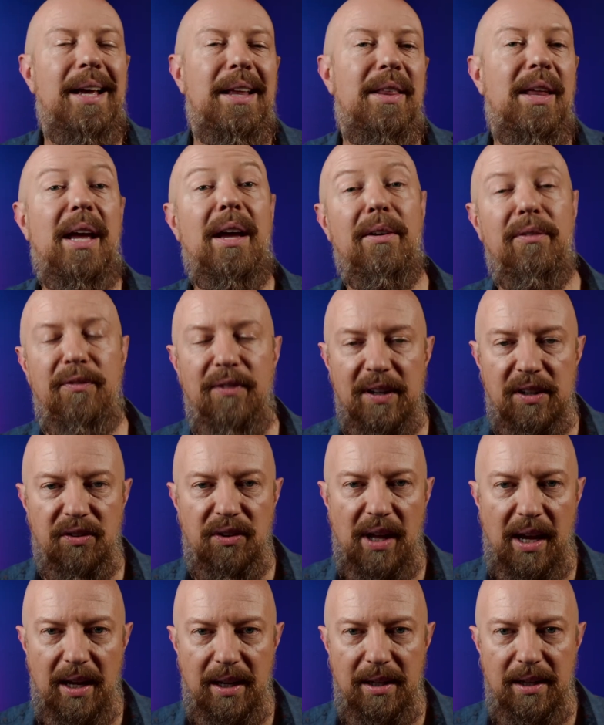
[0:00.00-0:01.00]
They have fixed
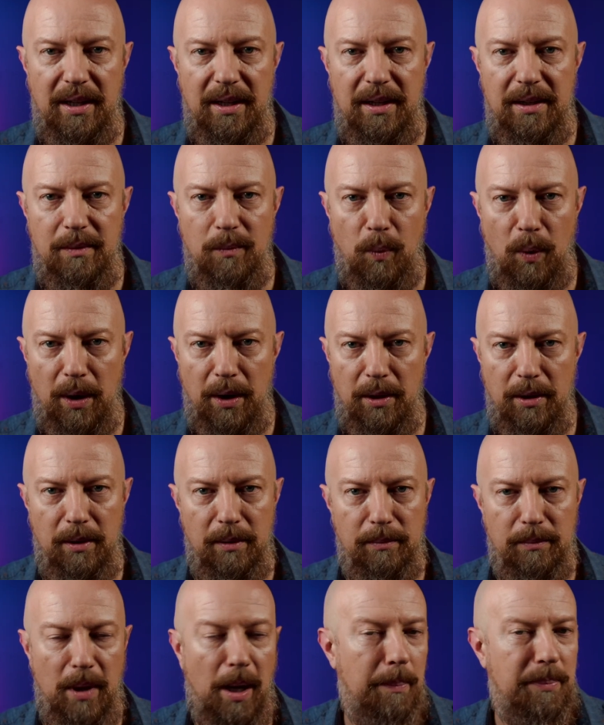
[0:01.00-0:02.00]
that in one of
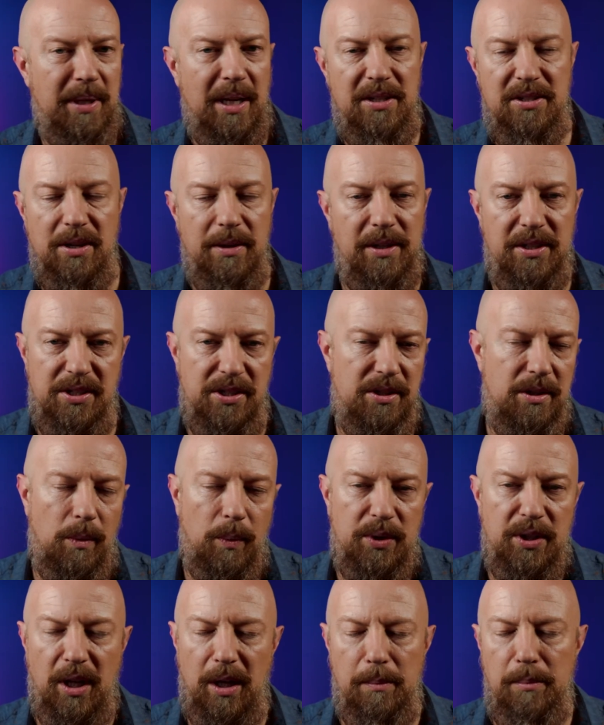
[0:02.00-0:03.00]
the updates, and this is,
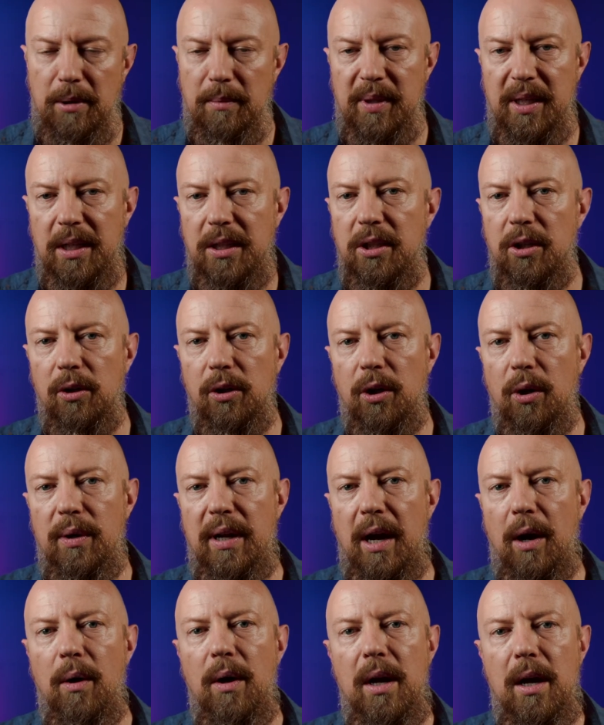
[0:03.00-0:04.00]
we're talking probably a year ago
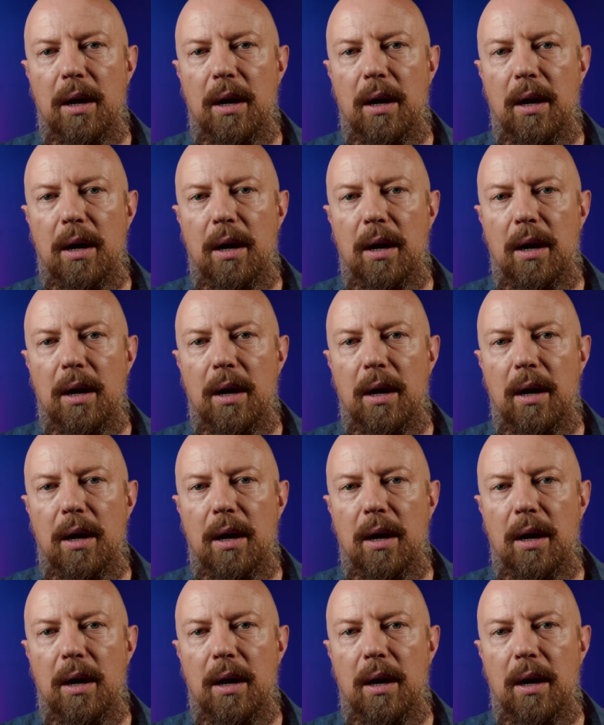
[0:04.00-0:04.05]
now,